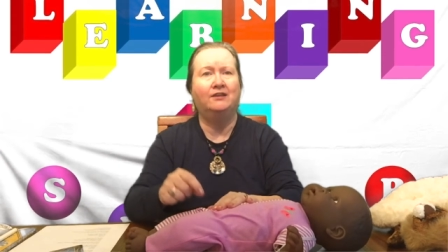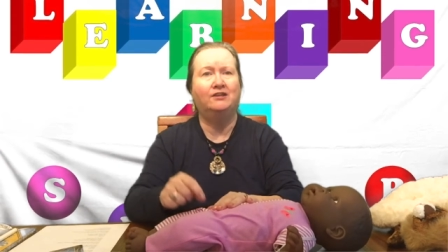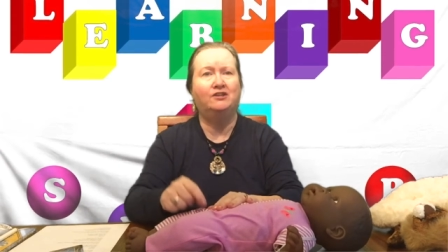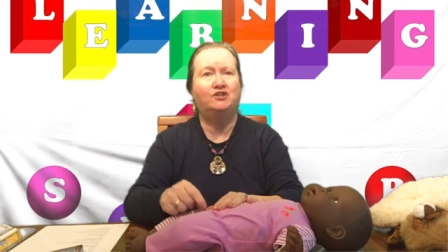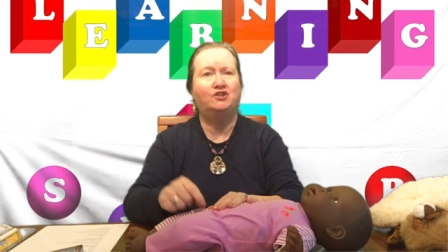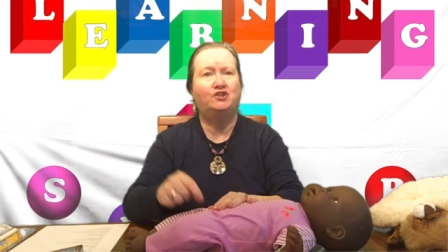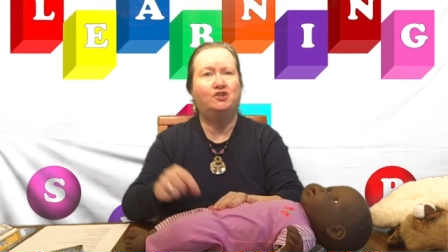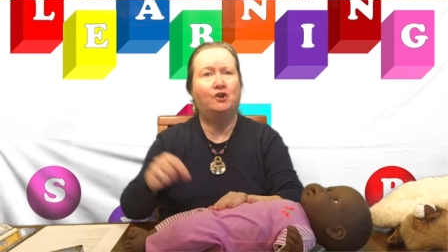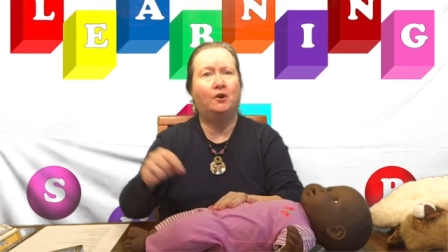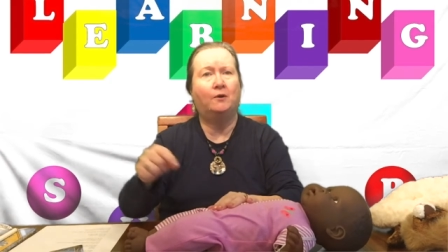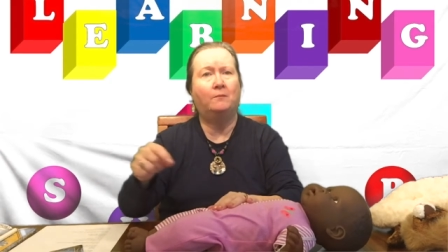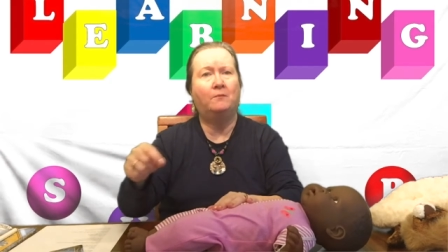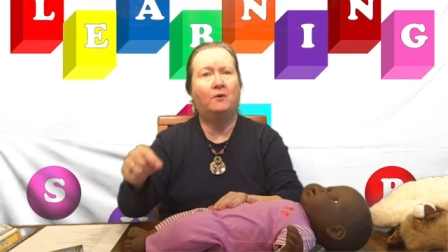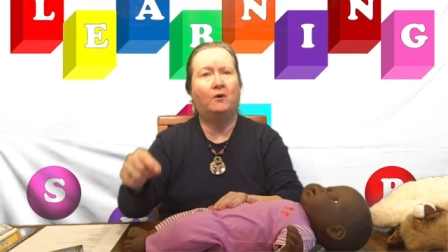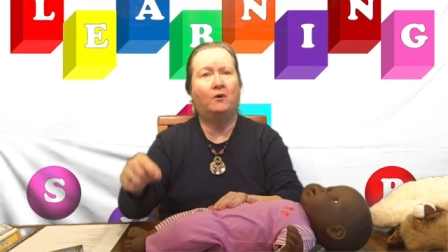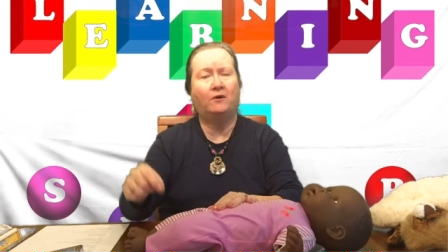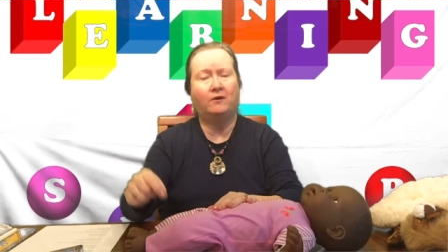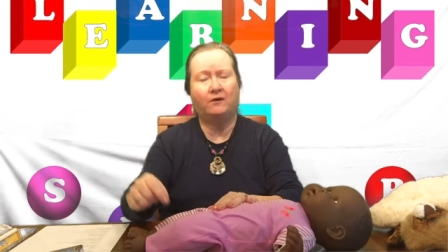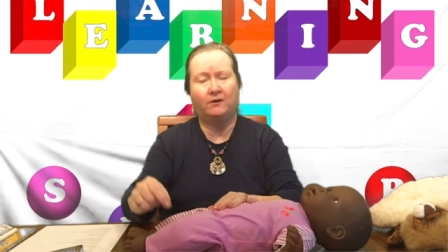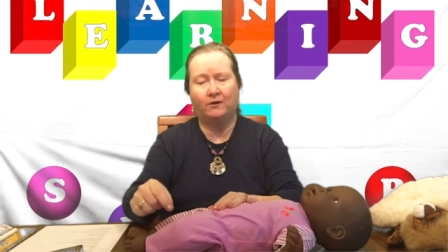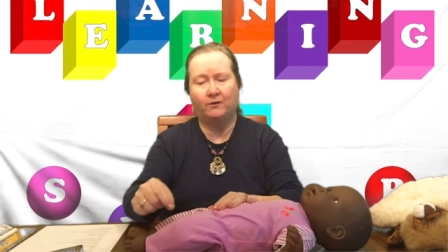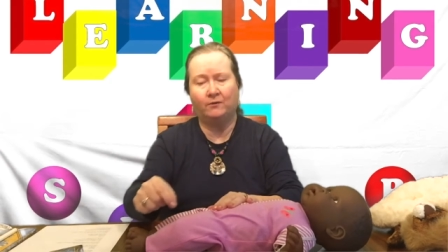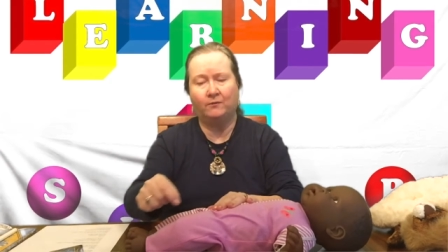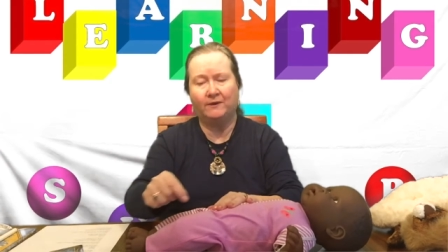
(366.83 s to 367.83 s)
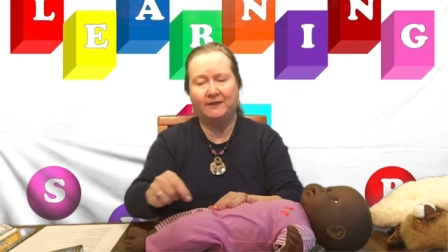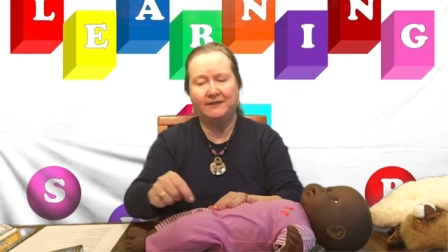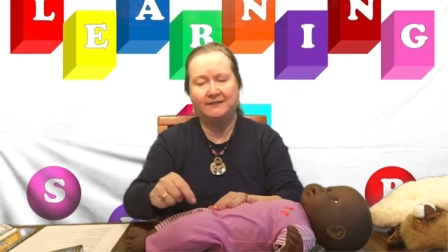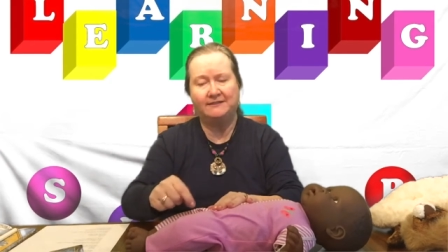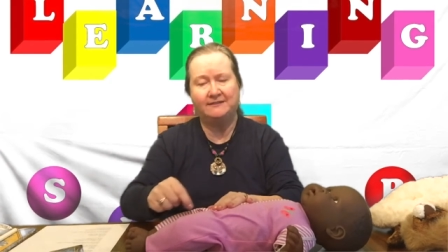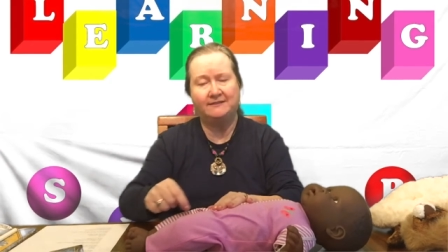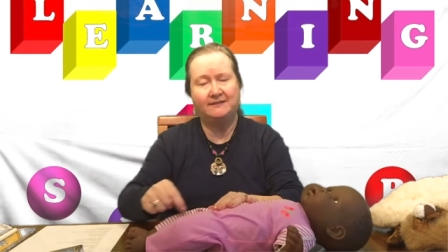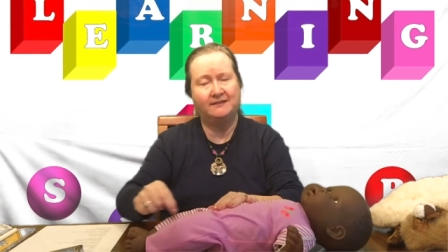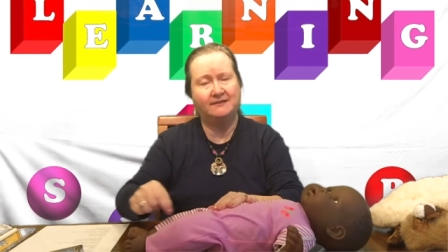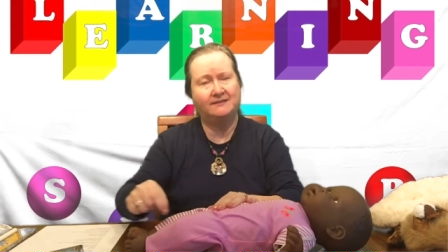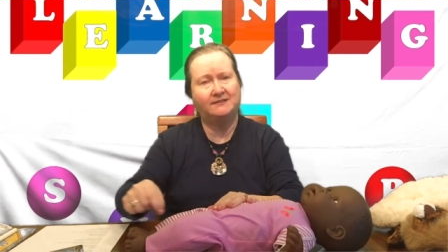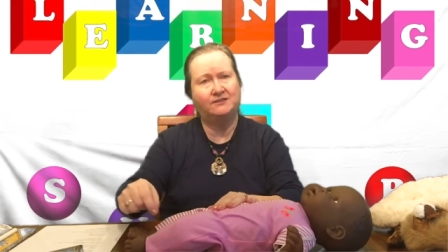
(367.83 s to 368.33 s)
tomorrow is
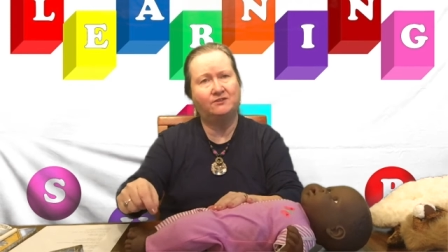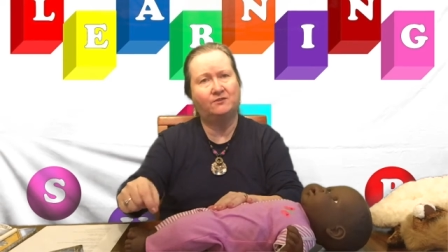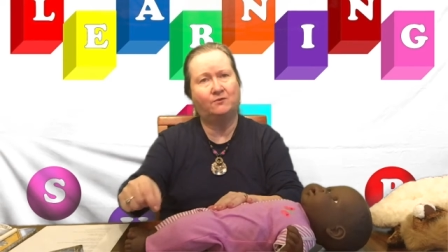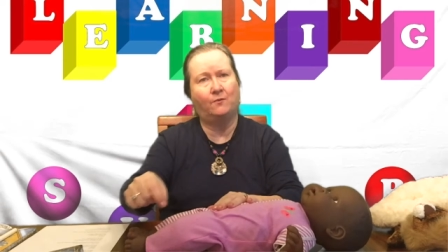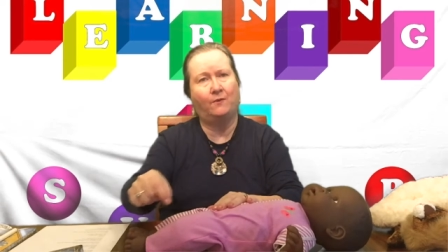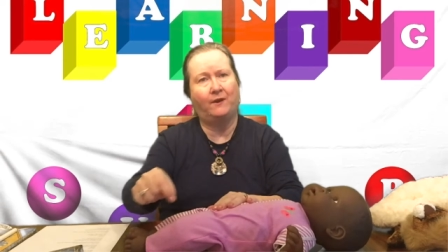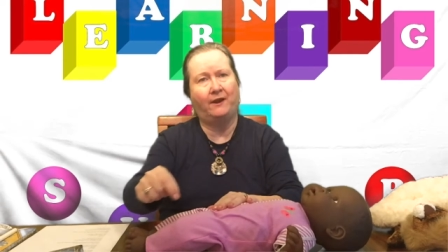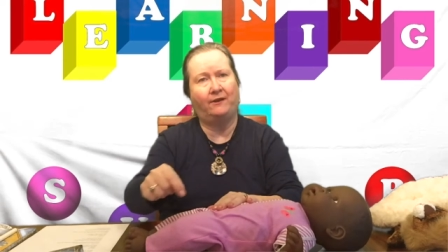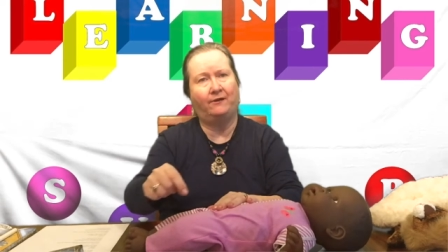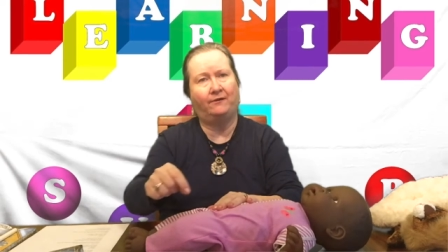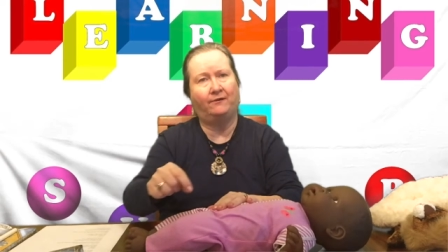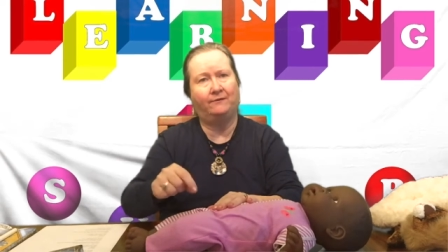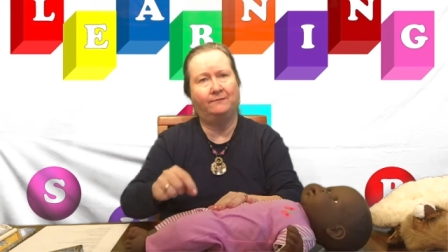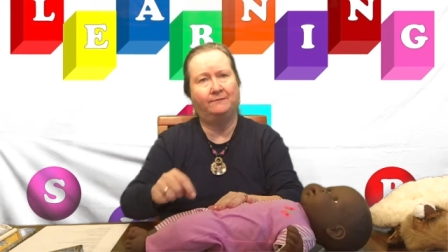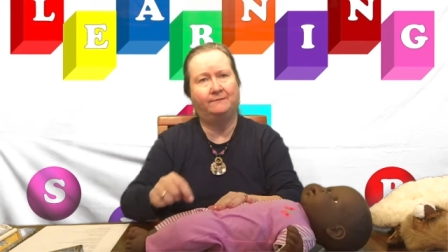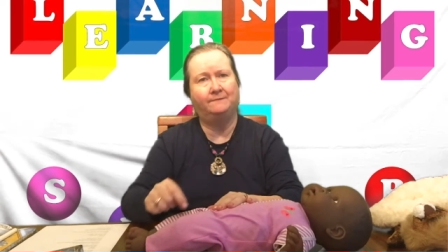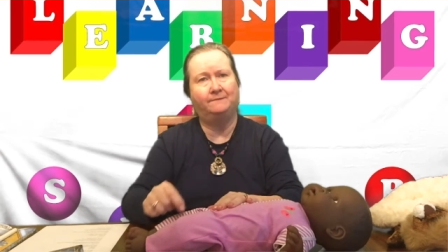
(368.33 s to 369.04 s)
this square.